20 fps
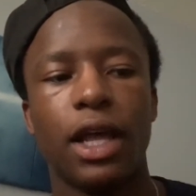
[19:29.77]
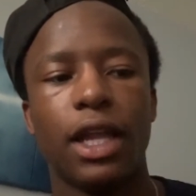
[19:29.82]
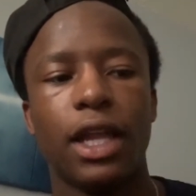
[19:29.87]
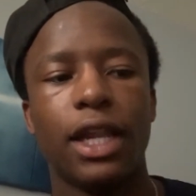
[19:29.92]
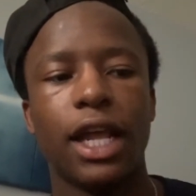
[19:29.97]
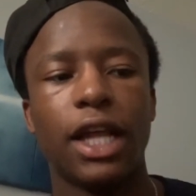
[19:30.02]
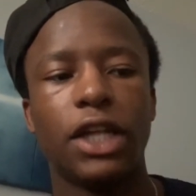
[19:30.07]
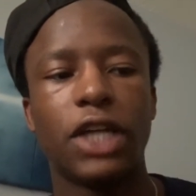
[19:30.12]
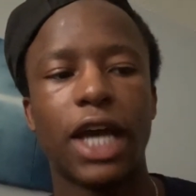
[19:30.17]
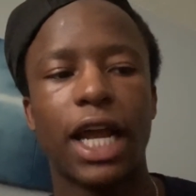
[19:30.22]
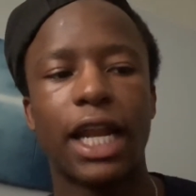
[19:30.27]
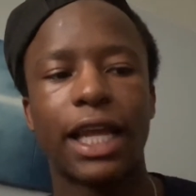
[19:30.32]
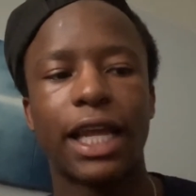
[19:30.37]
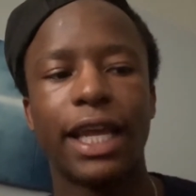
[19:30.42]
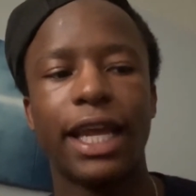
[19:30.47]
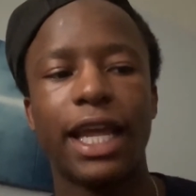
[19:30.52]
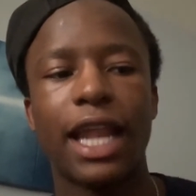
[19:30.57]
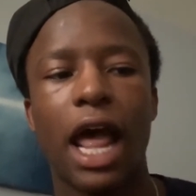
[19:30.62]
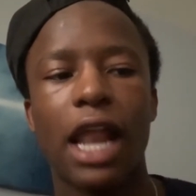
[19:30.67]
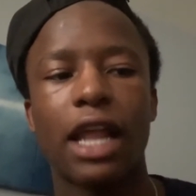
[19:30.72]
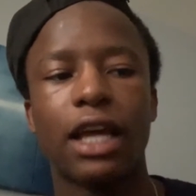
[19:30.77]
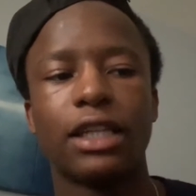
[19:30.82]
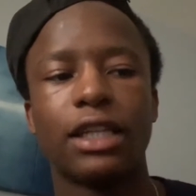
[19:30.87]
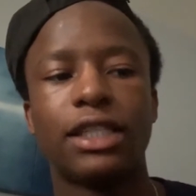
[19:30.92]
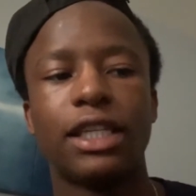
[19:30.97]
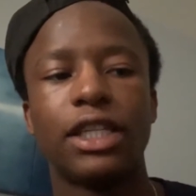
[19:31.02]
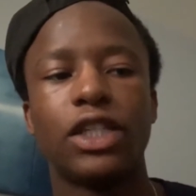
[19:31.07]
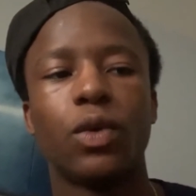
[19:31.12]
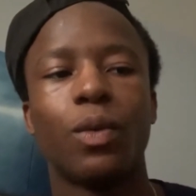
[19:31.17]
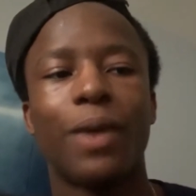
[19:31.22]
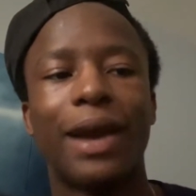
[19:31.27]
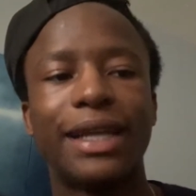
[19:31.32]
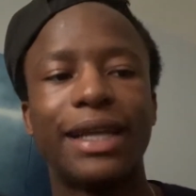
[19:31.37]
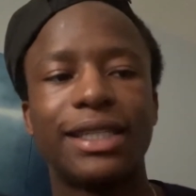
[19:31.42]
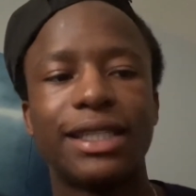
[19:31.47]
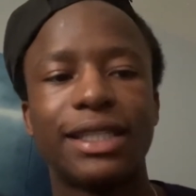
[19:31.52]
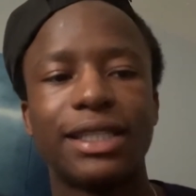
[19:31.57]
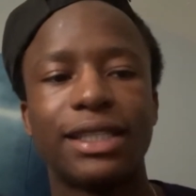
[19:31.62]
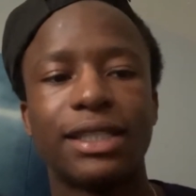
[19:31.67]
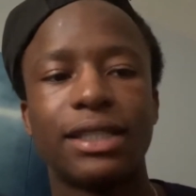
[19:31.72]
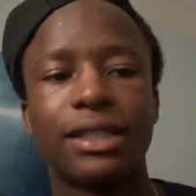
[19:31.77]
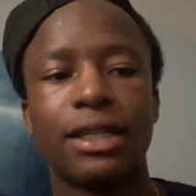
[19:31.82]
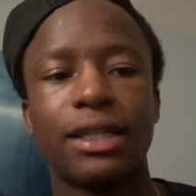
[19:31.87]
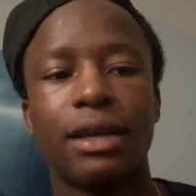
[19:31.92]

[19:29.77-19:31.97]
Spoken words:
they try to get out of situations